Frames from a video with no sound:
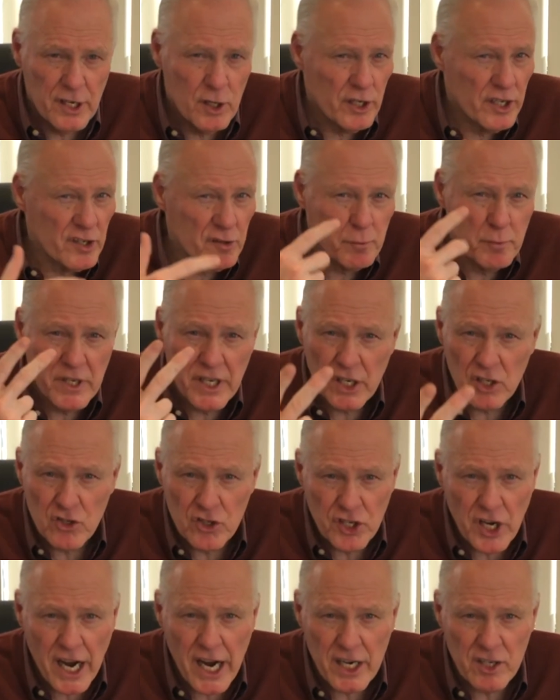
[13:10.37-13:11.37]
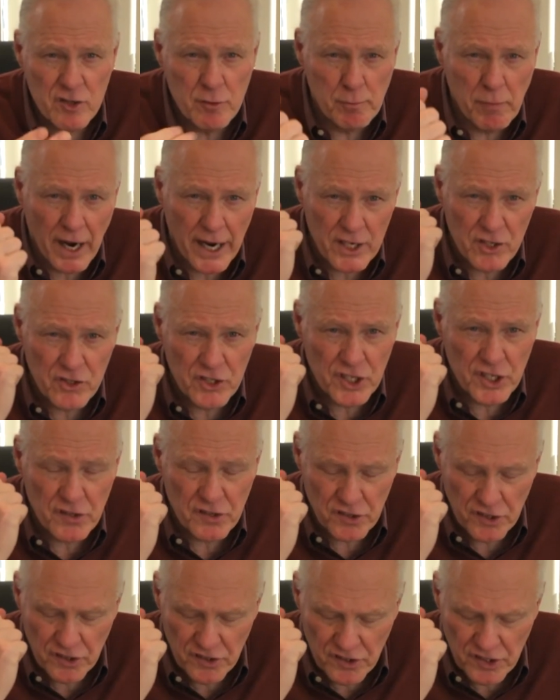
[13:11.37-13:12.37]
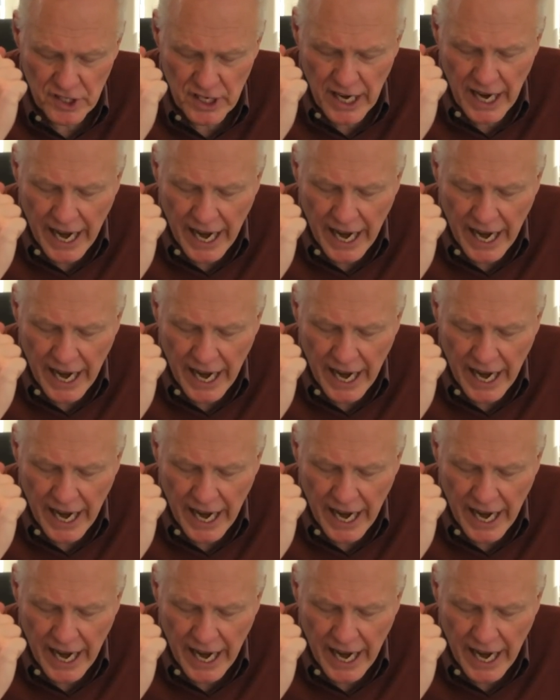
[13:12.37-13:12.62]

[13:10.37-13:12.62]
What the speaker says: is being changed by Jesus,